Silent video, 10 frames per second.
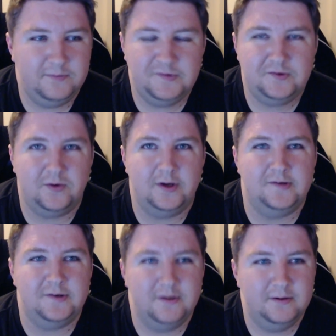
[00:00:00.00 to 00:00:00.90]
It's
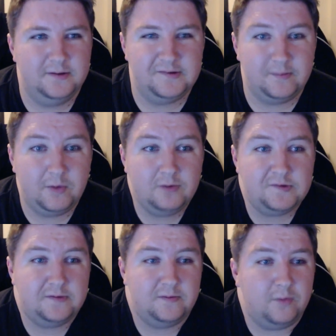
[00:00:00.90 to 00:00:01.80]
crazy. It's the
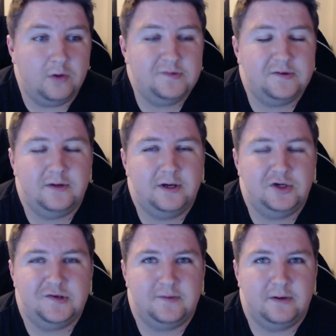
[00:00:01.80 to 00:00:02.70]
most most
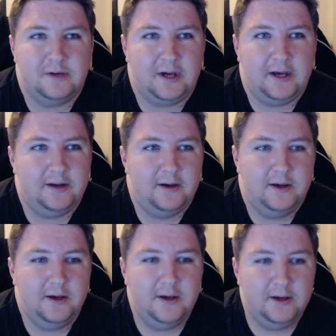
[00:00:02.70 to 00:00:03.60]
donations I've ever had,
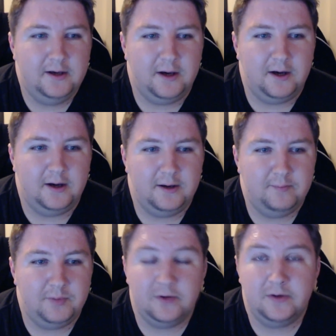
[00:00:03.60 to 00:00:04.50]
uh,
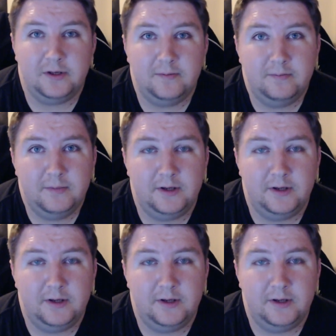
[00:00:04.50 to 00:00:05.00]
period.